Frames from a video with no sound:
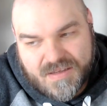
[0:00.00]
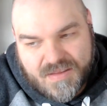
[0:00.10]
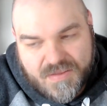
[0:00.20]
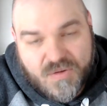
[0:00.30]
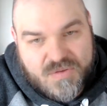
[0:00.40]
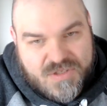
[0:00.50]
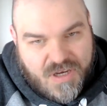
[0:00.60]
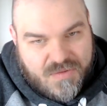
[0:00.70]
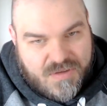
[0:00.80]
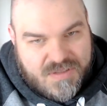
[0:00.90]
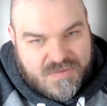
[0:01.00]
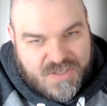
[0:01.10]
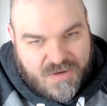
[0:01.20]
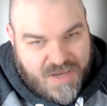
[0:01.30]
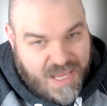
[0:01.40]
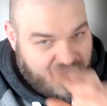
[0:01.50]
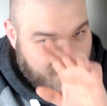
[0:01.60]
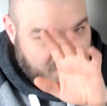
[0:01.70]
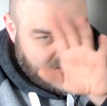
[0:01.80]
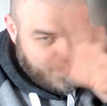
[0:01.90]
those genres. We don't have
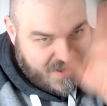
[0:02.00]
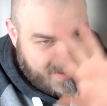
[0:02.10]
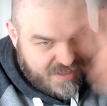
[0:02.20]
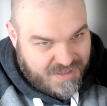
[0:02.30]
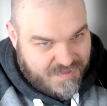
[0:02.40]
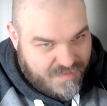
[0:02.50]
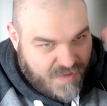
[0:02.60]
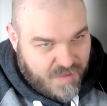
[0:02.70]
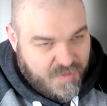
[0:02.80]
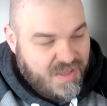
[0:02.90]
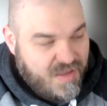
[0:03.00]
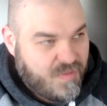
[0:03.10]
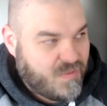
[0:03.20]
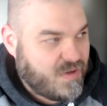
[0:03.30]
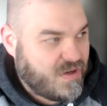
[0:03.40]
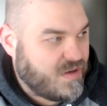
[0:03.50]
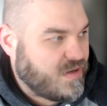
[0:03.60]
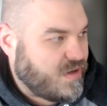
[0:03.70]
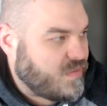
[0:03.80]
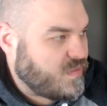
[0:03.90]
a big marquee IP, but we are
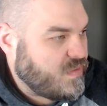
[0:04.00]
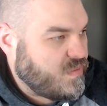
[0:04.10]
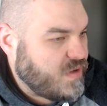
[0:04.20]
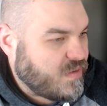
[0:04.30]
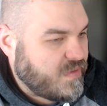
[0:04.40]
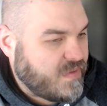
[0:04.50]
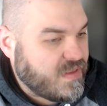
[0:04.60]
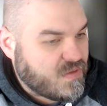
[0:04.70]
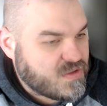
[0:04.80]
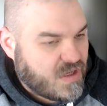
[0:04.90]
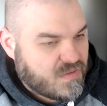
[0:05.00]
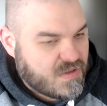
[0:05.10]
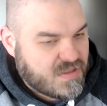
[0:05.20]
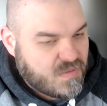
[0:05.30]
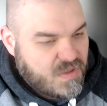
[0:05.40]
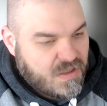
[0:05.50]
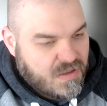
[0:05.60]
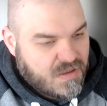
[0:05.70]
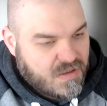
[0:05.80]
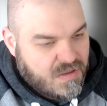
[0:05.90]
within those genres, and
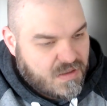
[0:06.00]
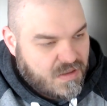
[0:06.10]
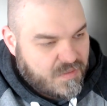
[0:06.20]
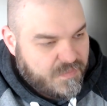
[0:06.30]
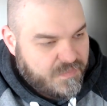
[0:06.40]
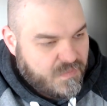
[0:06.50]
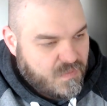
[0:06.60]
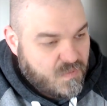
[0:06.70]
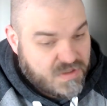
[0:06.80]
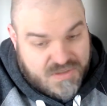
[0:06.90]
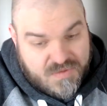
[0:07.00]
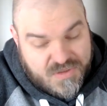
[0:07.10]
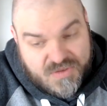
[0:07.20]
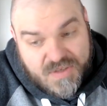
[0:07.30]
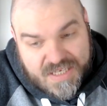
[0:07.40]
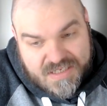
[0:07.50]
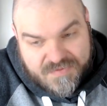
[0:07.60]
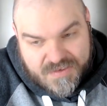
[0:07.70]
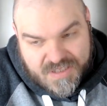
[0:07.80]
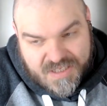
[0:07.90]
we're doing it
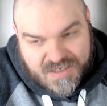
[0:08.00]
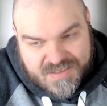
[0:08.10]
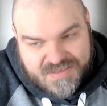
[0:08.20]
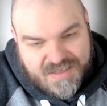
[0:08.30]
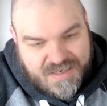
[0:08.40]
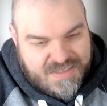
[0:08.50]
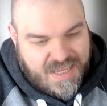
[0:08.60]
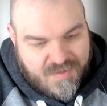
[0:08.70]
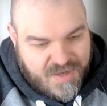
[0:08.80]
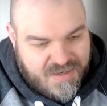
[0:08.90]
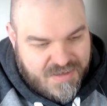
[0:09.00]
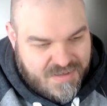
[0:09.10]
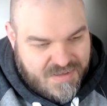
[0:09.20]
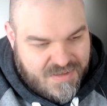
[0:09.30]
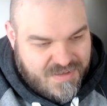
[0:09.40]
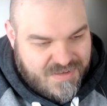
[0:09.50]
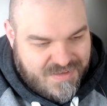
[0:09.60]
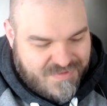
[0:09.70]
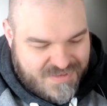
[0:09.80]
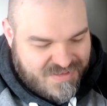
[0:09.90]
differently, and it's animated, and
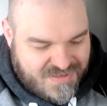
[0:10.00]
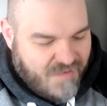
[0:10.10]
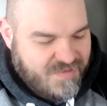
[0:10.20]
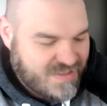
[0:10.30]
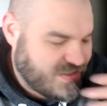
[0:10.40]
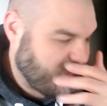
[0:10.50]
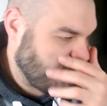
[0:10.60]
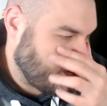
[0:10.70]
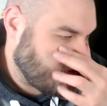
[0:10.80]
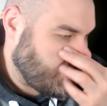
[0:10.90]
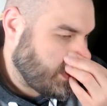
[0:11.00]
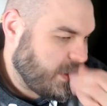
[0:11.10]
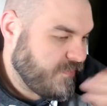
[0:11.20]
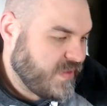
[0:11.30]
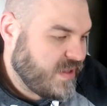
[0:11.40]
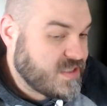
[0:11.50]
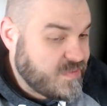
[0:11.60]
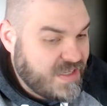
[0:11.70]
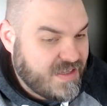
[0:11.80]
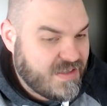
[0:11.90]
there's differences, but to
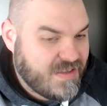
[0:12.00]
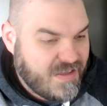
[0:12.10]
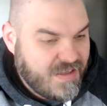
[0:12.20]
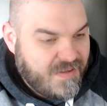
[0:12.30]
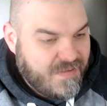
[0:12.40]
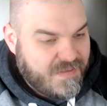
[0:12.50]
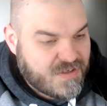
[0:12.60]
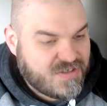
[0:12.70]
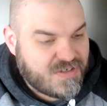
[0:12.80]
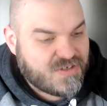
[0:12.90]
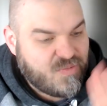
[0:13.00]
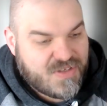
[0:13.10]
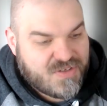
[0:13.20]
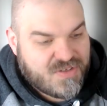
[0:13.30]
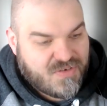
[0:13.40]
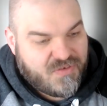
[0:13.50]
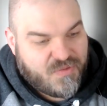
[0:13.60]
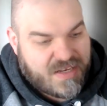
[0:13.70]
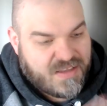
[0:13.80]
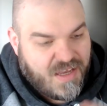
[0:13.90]
me, there should be a sort of
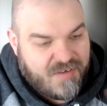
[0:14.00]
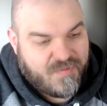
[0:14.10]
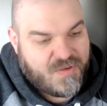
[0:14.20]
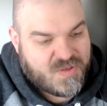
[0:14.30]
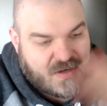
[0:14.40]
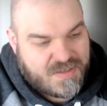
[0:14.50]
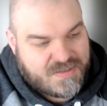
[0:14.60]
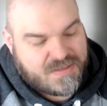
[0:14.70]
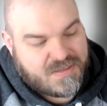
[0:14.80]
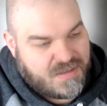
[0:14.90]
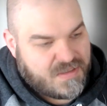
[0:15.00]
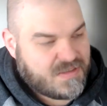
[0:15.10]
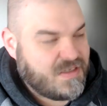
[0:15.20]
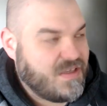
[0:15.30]
direct line from those audiences to us.